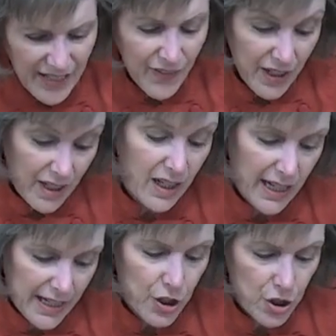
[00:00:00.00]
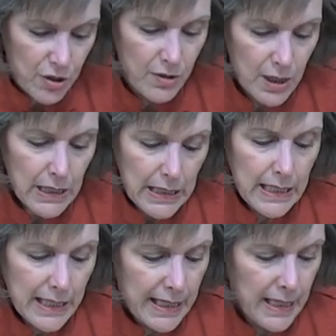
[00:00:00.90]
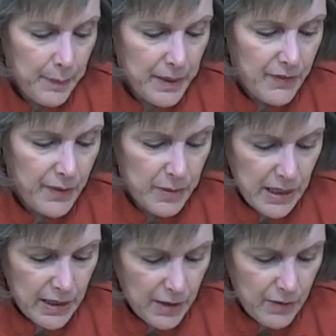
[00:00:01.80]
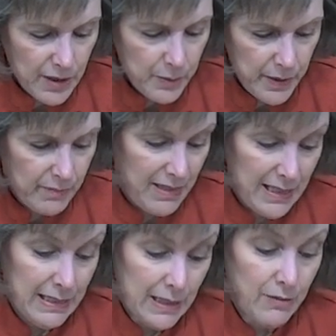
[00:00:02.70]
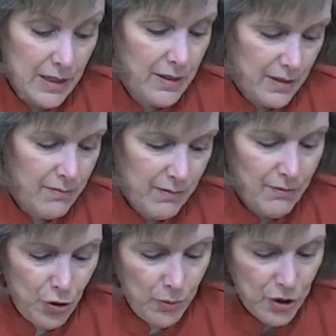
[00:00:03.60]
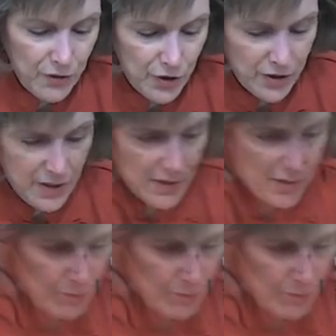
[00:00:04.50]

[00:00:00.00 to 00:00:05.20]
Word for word: even ganache. And I can't believe I'm telling you this, but there is too much of a good thing